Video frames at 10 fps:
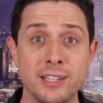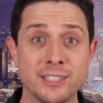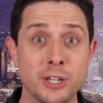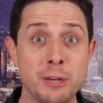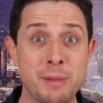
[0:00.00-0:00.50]

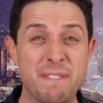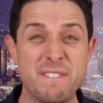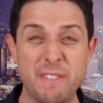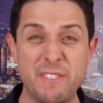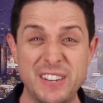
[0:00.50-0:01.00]
It's going to mean
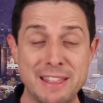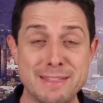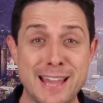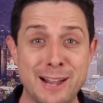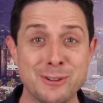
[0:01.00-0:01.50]

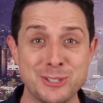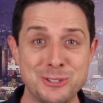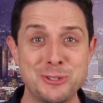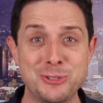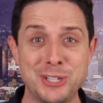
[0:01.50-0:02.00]
50,000
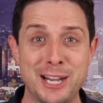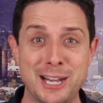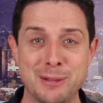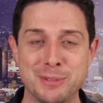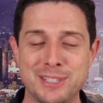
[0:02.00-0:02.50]
new jobs.